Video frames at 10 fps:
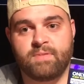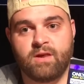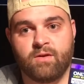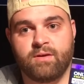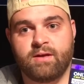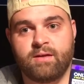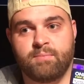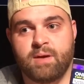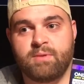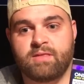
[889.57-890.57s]
You know, it
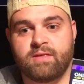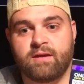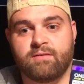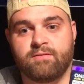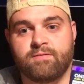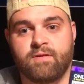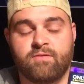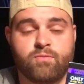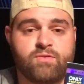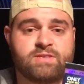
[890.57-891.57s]
made me think of
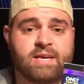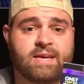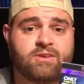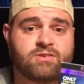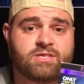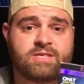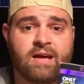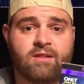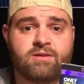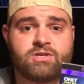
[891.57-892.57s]
movies like
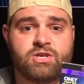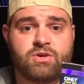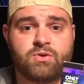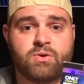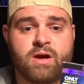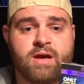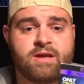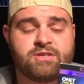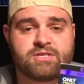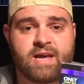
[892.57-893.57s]
Interstellar too,
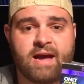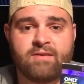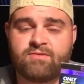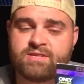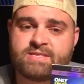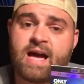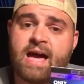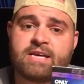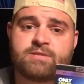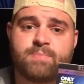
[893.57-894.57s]
just kind of the
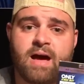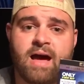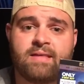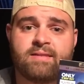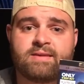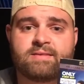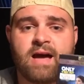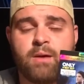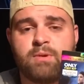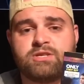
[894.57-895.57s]
science behind this,
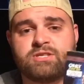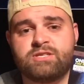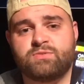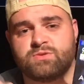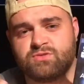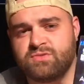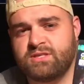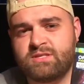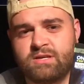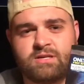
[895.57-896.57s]
how much of this was
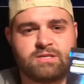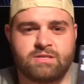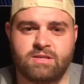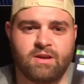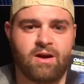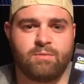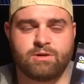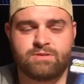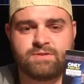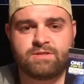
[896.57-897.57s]
researched, you know, how
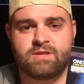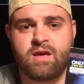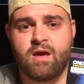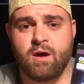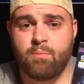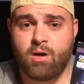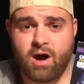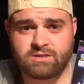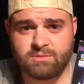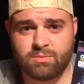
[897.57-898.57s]
much of it's
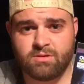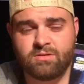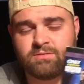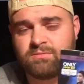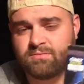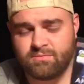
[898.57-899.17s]
possible.